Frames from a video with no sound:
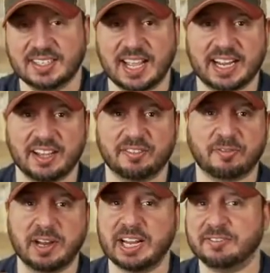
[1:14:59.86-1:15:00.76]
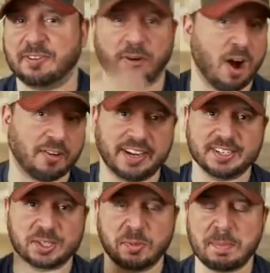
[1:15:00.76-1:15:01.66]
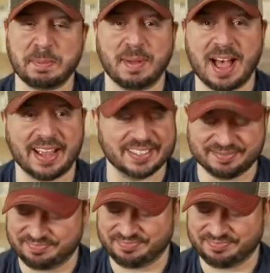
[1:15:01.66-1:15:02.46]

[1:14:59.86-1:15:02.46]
Like a freaking Ferrari just whipping by.